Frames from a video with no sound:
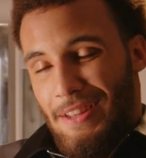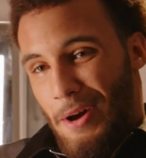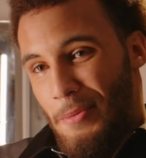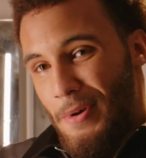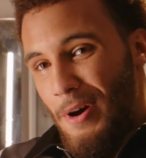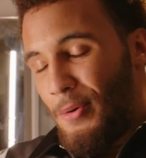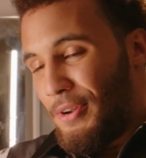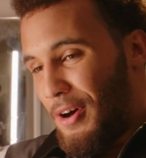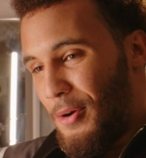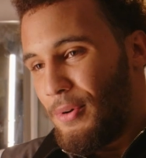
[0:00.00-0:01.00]
I, I
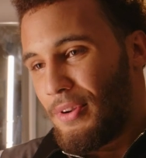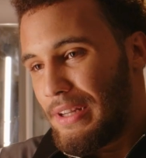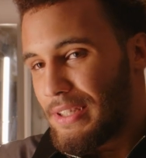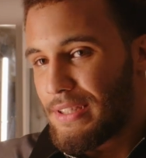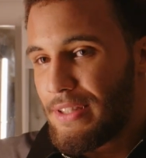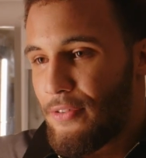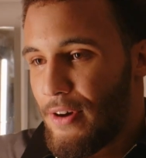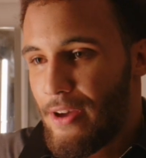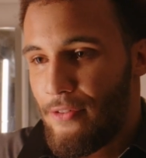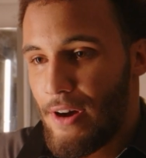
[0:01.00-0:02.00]
want, I want. Listen, if
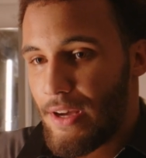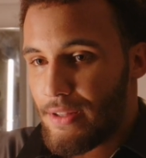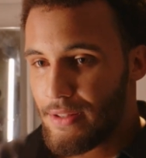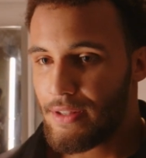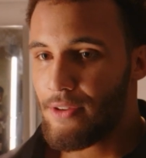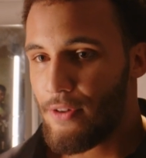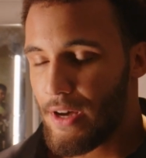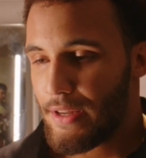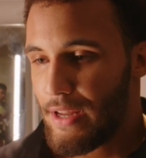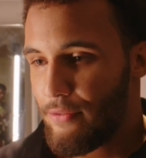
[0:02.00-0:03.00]
I, if I can, if I
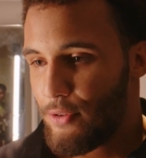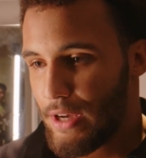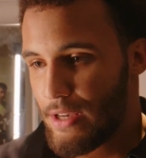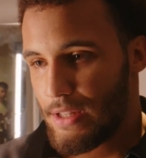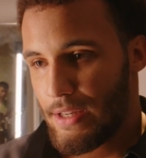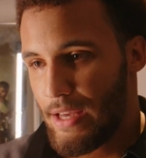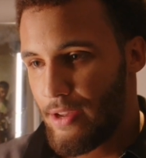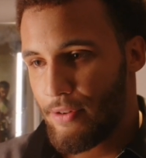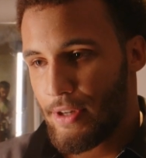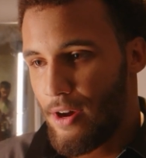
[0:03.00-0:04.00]
can have knockouts like that
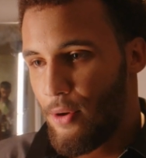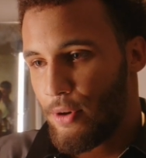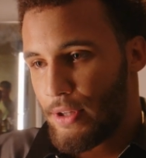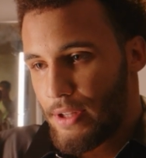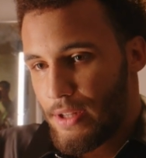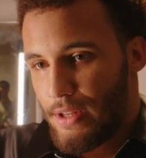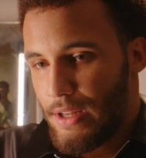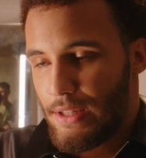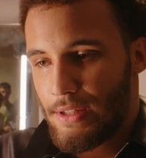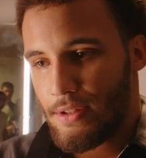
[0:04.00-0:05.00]
every day, I would.
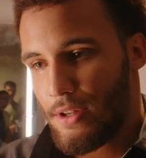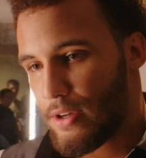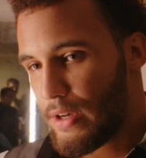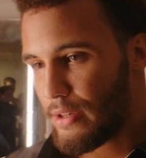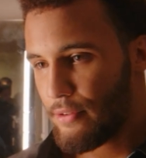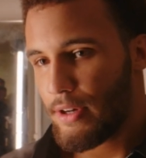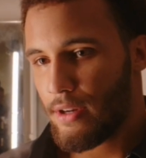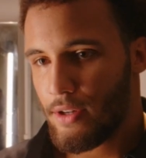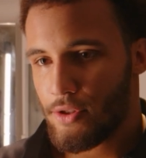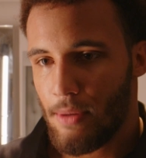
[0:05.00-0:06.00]
Like, listen, I'll go in the ring
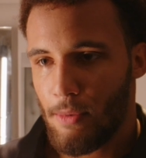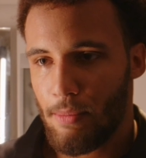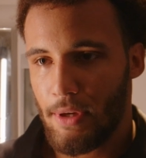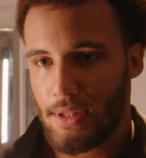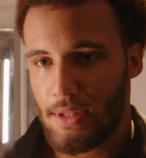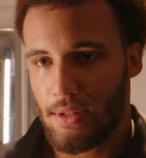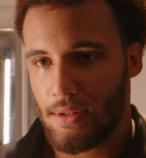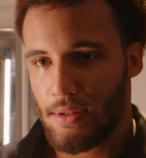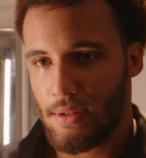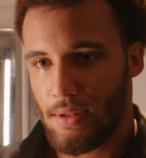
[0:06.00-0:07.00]
and I'll try my best,
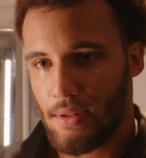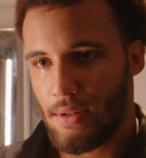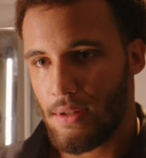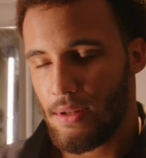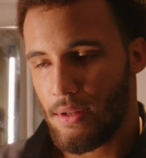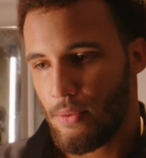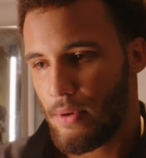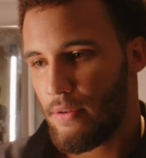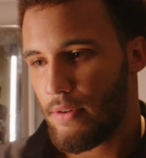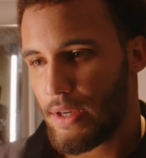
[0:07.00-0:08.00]
and
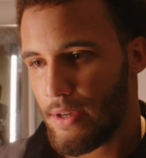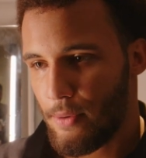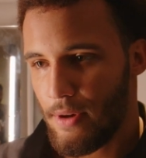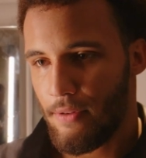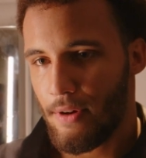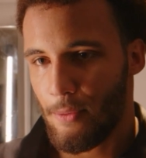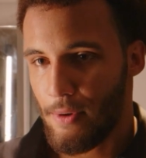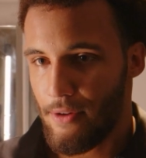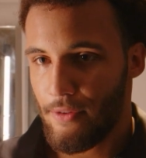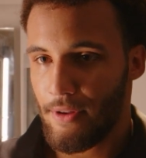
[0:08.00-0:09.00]
wherever I get, wherever,
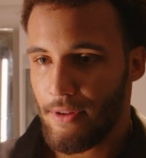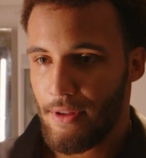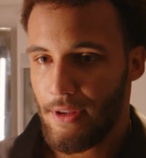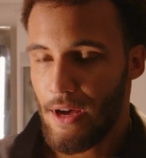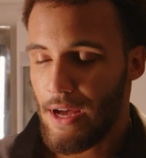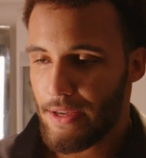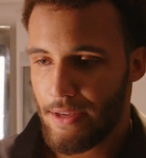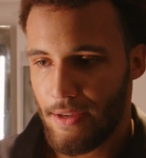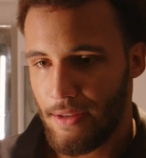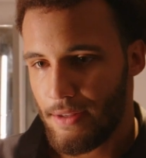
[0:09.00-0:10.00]
wherever I
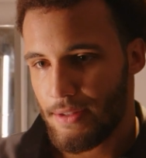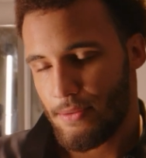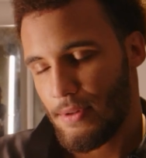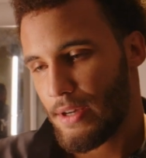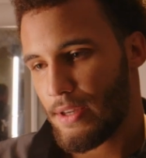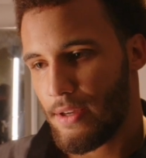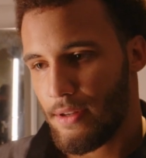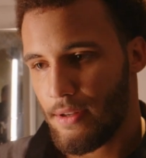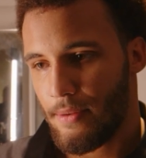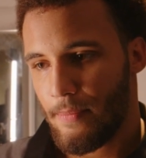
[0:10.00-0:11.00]
get, is what I get
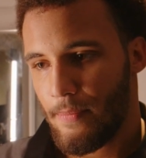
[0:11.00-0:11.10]
in it.